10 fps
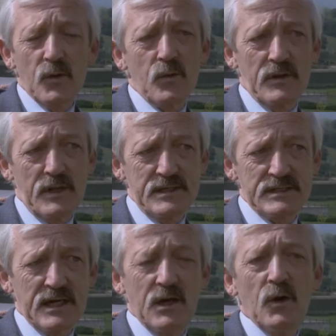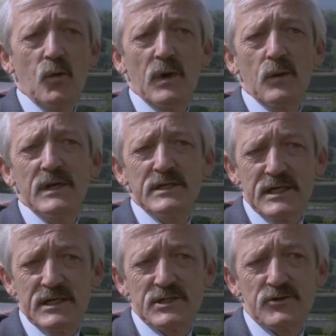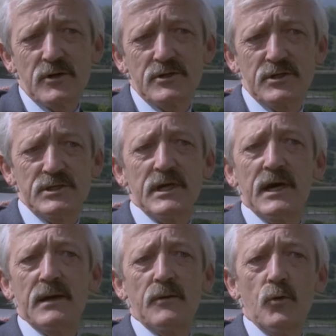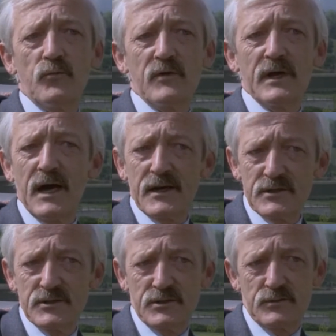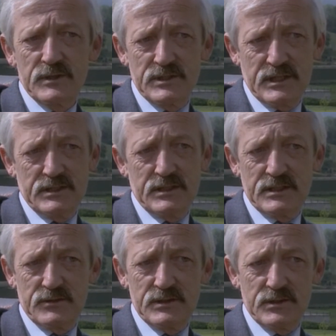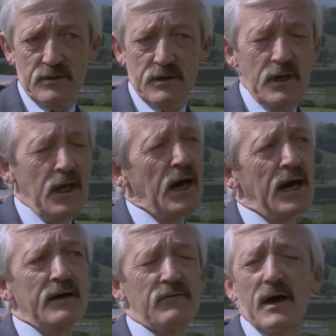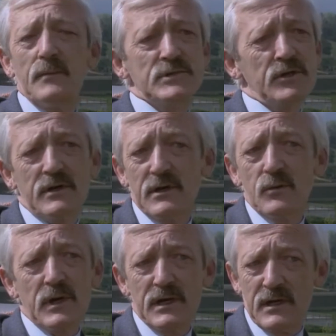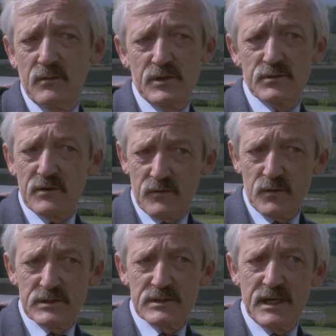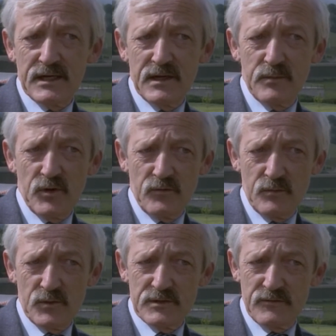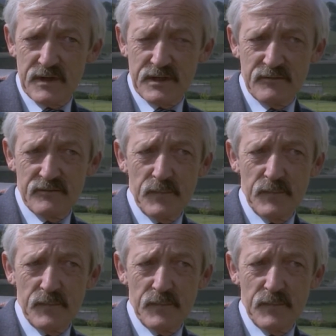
where they say, well, we'll change structures and hopefully attitudes will change as a result. I have absolutely no idea which one of those is likely to prove the most effective,